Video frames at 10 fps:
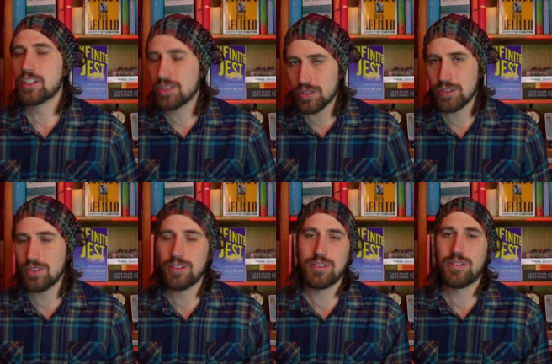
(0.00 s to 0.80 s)

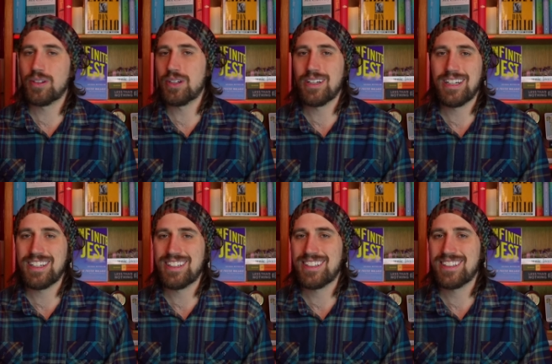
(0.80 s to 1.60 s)
Gödel or
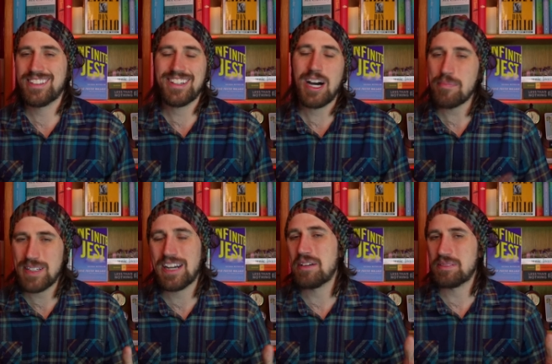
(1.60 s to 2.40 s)
uh,
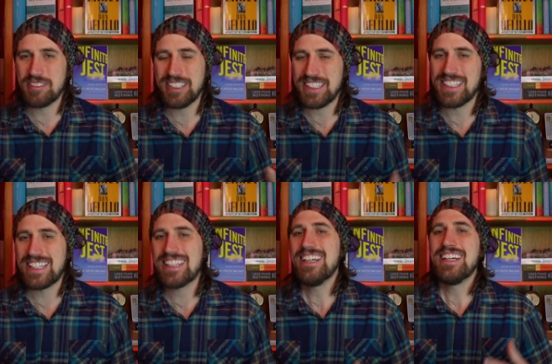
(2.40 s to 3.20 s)
Oppenheimer or
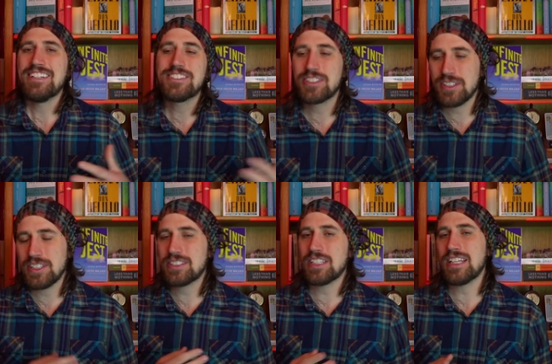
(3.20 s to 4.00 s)
anything. He's
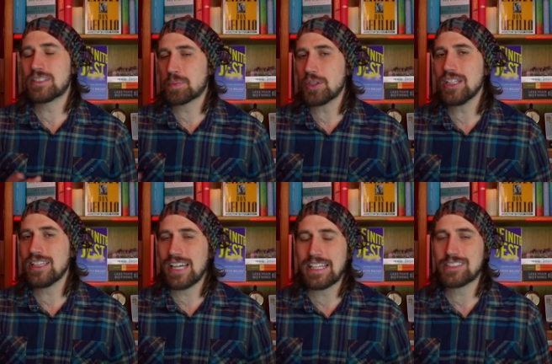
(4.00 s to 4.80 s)
it's it's pretty
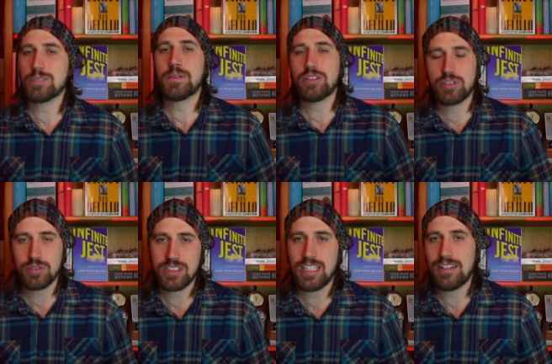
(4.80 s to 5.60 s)
light spiritual
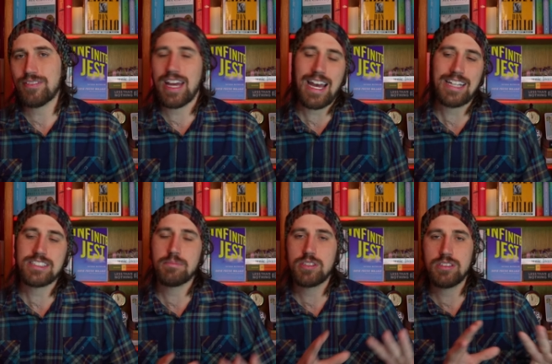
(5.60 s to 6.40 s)
stuff that has
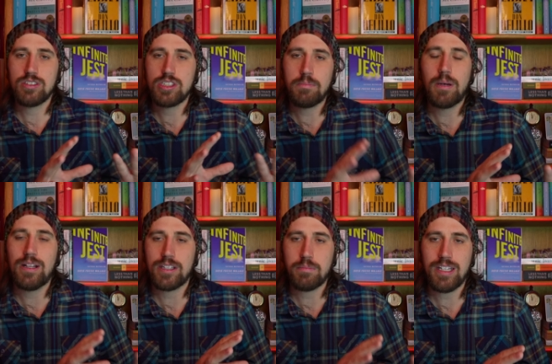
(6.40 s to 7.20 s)
some s-
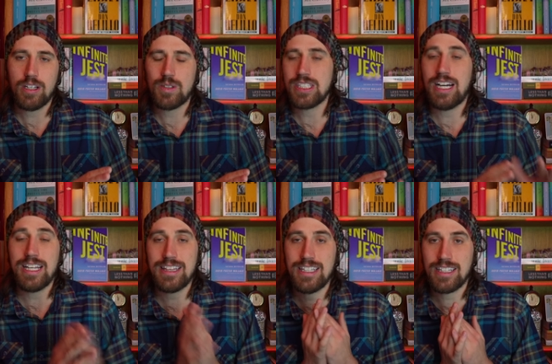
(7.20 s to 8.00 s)
symbolic meaning, which
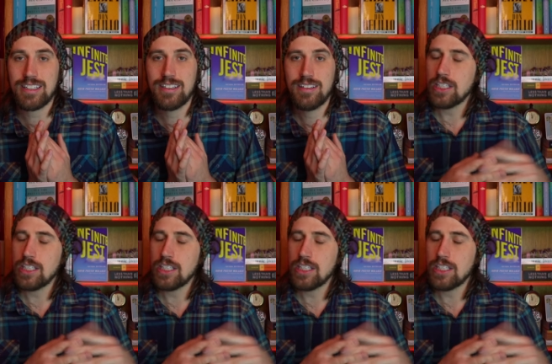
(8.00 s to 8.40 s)
I think